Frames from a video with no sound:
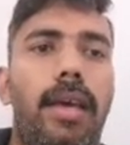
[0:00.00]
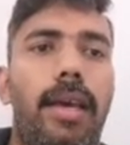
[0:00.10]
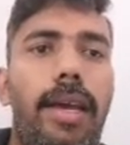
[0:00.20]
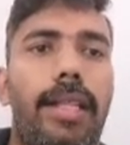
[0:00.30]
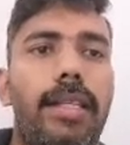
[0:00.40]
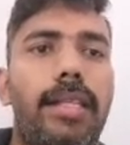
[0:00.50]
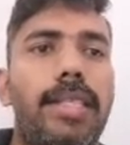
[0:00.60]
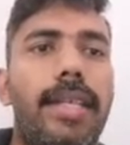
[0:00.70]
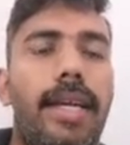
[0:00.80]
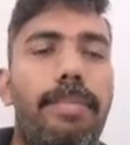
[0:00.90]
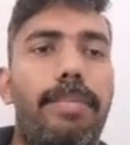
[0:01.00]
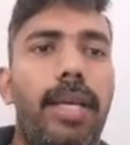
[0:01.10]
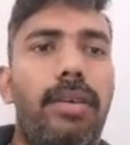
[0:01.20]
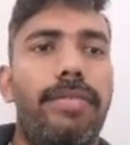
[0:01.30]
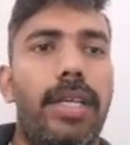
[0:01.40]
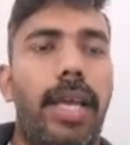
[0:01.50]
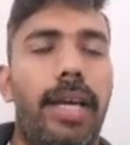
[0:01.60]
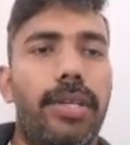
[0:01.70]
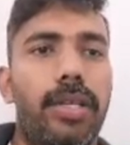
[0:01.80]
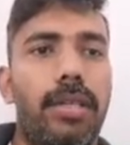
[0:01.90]
And this is the coupling of the
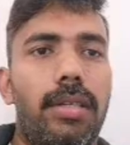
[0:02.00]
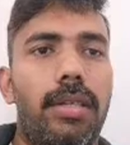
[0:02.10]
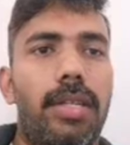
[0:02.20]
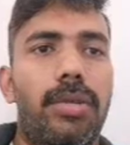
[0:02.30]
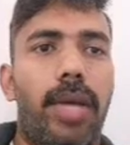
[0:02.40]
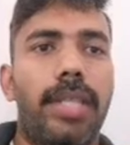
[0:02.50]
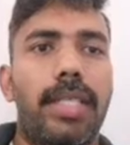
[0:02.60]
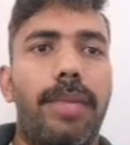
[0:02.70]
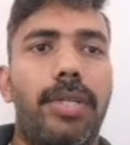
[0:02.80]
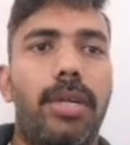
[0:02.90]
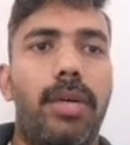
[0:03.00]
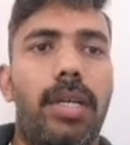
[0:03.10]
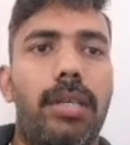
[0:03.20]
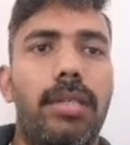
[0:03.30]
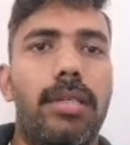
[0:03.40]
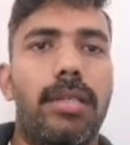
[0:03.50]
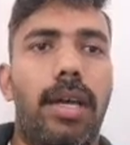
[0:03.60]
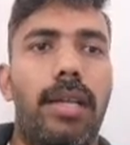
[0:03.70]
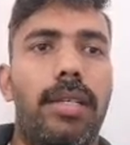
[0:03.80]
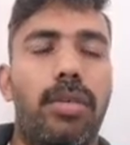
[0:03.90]
reaction. The transcription occurs
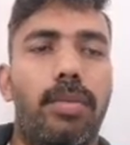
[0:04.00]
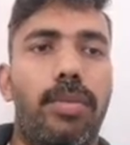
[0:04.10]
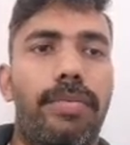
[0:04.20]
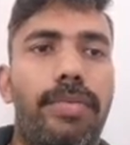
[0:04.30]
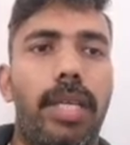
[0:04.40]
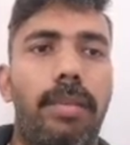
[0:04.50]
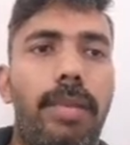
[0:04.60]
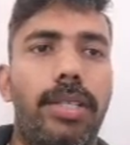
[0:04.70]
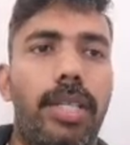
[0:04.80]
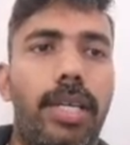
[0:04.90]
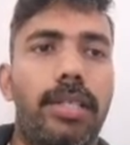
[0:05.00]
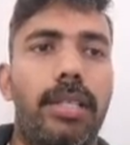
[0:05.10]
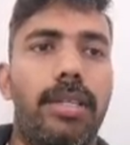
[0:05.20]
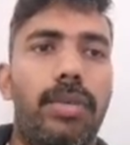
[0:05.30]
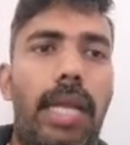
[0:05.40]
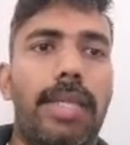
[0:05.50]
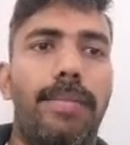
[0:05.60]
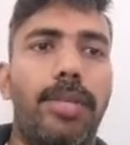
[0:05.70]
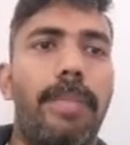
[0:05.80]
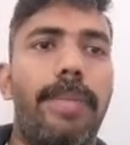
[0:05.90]
at the top of the image. You can see the
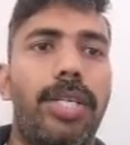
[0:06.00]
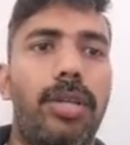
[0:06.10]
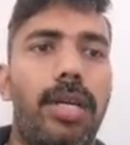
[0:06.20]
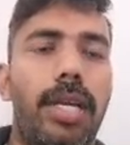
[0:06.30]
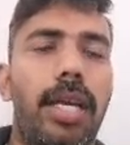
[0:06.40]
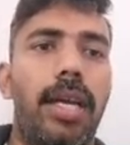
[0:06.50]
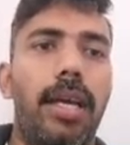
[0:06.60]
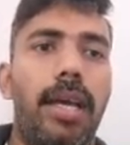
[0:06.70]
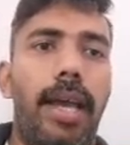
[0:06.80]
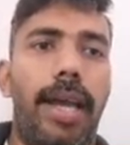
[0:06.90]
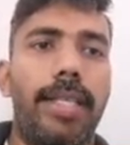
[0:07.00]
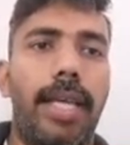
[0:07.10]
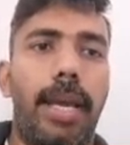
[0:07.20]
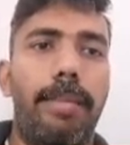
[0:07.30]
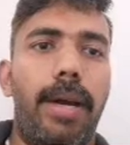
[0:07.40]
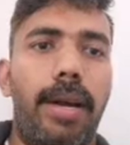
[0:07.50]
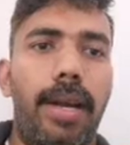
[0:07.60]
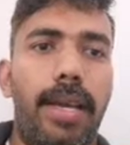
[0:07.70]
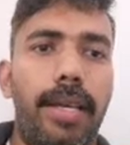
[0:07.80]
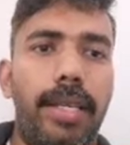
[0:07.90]
transcription machinery and the
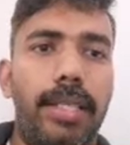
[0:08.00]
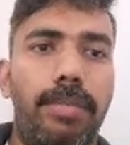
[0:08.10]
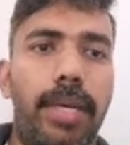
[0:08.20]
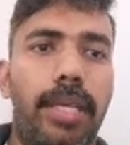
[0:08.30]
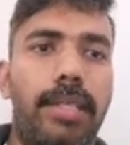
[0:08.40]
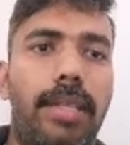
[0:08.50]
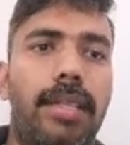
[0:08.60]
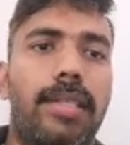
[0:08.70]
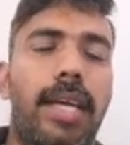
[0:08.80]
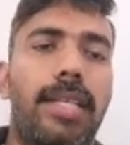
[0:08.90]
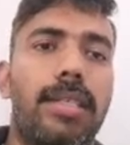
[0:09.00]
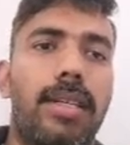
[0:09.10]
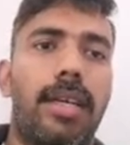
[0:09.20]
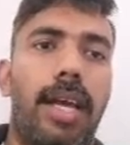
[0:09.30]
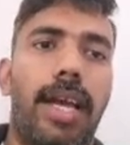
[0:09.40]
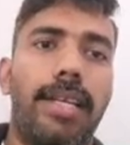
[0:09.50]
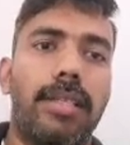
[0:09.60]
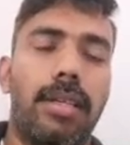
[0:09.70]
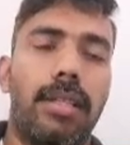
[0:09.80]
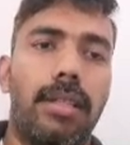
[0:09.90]
mRNA is being synthesized,
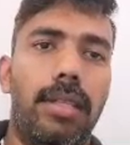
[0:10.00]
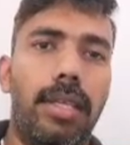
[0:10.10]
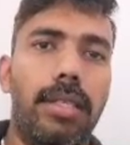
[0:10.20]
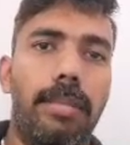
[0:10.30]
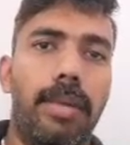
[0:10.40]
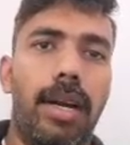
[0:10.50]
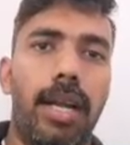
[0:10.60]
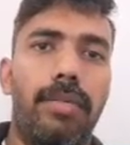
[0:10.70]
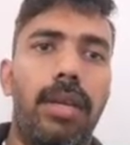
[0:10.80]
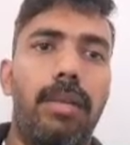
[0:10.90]
and these mRNA